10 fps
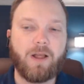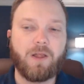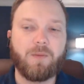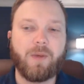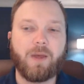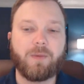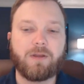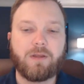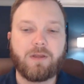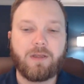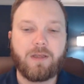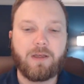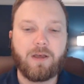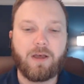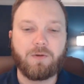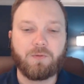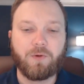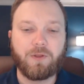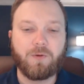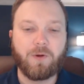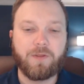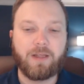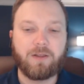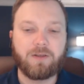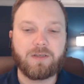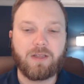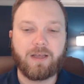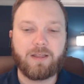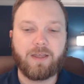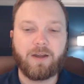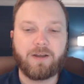Alabama, really what that looks like there.